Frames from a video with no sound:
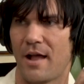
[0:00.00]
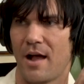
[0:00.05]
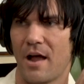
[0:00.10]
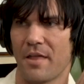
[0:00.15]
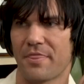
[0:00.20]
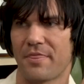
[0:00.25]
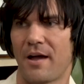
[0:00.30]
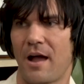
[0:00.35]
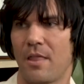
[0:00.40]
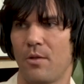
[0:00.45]
and
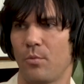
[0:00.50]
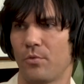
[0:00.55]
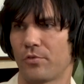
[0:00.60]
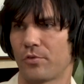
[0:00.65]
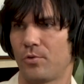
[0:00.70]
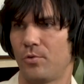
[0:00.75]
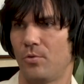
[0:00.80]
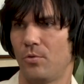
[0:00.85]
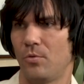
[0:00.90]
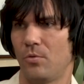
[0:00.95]
mm-hmm. I thought it was
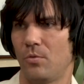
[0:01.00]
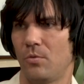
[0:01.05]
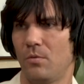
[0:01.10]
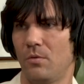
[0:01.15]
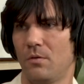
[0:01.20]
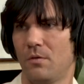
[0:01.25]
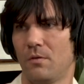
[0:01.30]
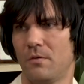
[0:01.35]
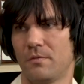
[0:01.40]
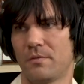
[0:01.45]
cool
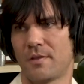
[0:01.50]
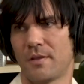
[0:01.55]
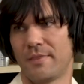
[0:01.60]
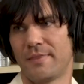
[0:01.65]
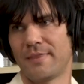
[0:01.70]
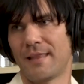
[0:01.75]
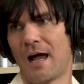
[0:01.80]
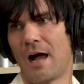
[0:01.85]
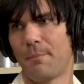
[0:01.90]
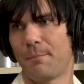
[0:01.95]
right. to
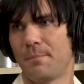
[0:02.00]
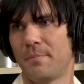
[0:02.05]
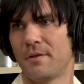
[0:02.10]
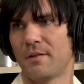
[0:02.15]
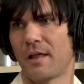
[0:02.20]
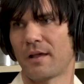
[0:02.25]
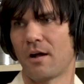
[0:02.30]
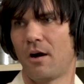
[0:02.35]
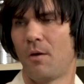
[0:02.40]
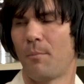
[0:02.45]
not be
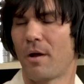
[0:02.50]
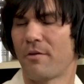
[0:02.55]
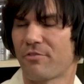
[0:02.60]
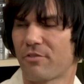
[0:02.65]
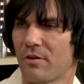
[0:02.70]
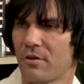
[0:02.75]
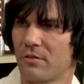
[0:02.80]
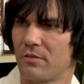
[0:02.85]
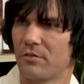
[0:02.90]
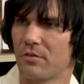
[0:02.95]
like all oh, my
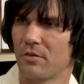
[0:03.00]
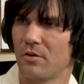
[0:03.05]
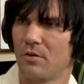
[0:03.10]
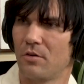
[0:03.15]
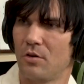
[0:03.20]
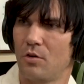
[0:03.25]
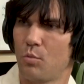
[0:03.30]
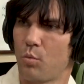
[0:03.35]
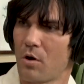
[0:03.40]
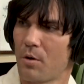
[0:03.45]
friends
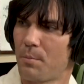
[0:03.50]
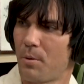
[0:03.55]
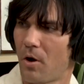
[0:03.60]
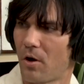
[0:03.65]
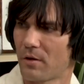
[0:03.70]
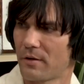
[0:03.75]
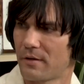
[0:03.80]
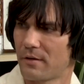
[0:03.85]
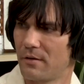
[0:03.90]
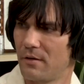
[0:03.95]
okay. were
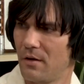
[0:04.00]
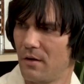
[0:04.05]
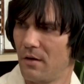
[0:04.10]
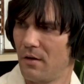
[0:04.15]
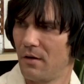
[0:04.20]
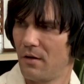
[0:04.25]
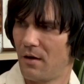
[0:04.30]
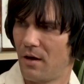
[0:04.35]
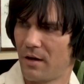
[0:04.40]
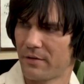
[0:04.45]
partying.
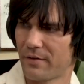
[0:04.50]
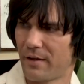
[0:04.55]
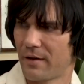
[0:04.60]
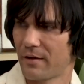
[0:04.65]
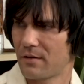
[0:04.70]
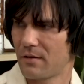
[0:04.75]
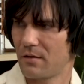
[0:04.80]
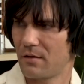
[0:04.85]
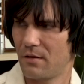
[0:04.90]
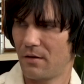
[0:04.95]
Yeah. I was
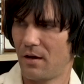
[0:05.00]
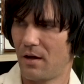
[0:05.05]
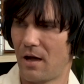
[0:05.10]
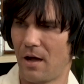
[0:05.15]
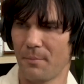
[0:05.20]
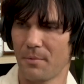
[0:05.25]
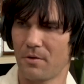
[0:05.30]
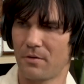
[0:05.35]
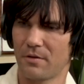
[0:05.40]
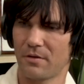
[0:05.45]
like,
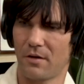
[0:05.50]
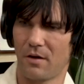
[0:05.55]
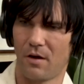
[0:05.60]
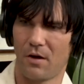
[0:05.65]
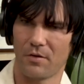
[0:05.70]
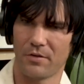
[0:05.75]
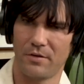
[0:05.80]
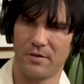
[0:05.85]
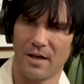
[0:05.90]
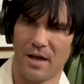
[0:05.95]
I'm gonna.
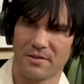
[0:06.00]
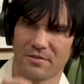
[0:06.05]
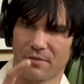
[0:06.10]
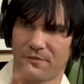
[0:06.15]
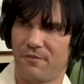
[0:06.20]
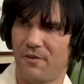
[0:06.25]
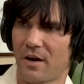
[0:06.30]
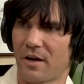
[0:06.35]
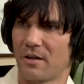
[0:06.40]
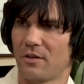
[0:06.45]
Oh, you guys are
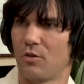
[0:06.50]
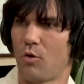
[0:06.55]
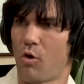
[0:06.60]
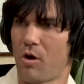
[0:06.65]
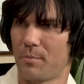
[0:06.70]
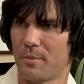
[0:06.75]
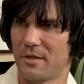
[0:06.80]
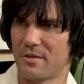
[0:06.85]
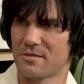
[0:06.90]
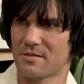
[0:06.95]
fucking
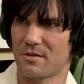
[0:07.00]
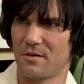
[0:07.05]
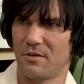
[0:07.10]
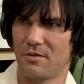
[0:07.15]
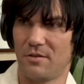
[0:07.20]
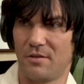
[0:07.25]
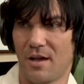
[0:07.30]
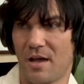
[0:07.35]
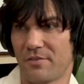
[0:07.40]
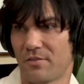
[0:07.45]
normies.
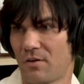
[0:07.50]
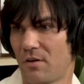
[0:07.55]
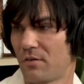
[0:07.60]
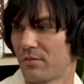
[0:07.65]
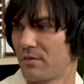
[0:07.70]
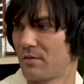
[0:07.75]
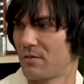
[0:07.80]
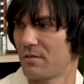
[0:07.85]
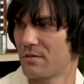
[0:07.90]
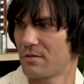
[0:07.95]
You guys are all
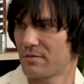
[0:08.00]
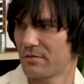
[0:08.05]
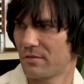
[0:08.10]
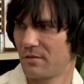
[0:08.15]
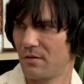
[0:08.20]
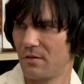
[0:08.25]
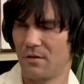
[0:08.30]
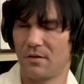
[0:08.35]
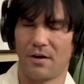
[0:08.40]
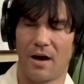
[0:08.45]
doing this.
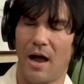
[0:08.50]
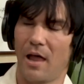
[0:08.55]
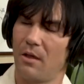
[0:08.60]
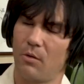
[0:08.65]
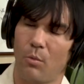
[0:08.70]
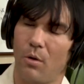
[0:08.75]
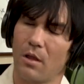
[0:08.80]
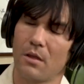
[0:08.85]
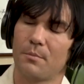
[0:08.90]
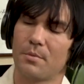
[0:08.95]
Doing the same. I
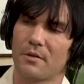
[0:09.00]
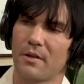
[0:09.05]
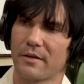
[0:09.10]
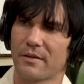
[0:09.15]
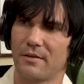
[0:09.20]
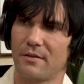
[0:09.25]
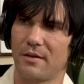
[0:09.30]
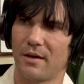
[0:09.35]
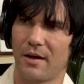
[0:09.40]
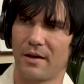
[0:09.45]
don't want to be
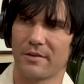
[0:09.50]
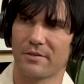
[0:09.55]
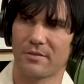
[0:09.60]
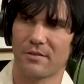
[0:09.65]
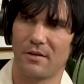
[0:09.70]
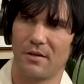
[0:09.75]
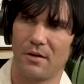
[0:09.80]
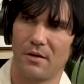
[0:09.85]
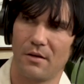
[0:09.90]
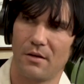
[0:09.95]
like you guys.
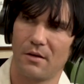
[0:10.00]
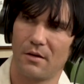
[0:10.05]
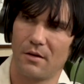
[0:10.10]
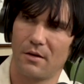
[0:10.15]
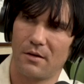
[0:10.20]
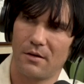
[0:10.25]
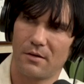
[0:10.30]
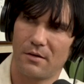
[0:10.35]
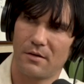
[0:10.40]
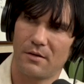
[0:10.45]

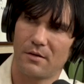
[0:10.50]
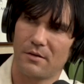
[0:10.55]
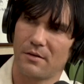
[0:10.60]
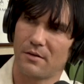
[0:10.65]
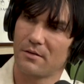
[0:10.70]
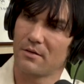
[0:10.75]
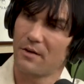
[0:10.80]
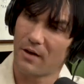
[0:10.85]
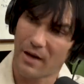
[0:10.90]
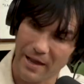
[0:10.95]
Oh,
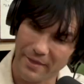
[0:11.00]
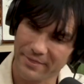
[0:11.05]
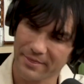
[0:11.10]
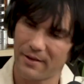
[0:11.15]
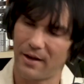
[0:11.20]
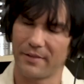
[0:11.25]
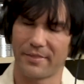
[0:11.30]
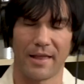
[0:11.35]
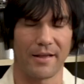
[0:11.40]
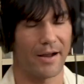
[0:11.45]
okay. You know, I
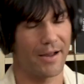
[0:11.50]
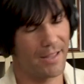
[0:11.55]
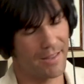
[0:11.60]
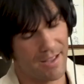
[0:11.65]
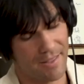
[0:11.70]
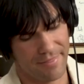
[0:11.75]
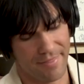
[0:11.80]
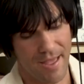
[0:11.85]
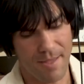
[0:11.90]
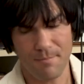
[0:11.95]
I kind of
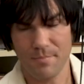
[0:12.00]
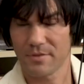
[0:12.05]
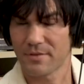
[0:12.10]
have that